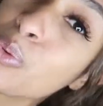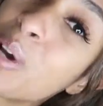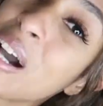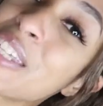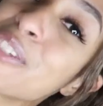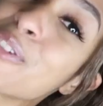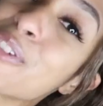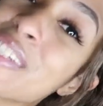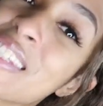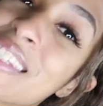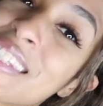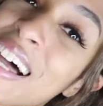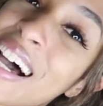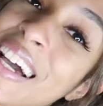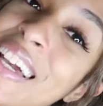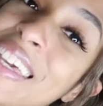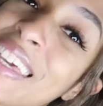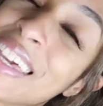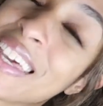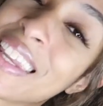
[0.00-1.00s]
you guys are just
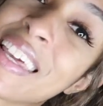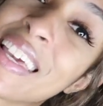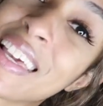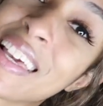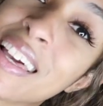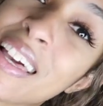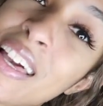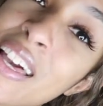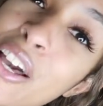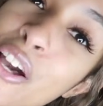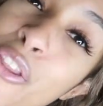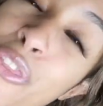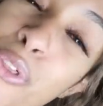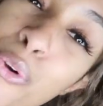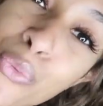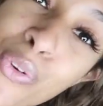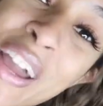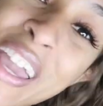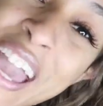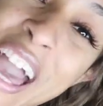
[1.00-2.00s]
not getting
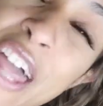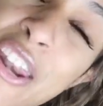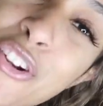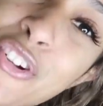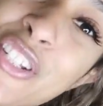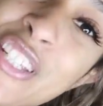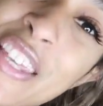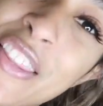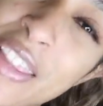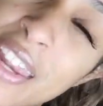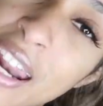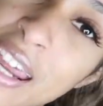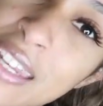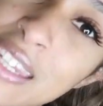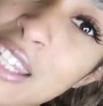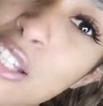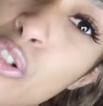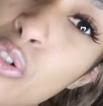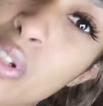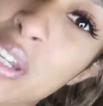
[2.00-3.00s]
the right energy that I
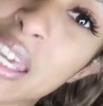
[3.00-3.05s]
need you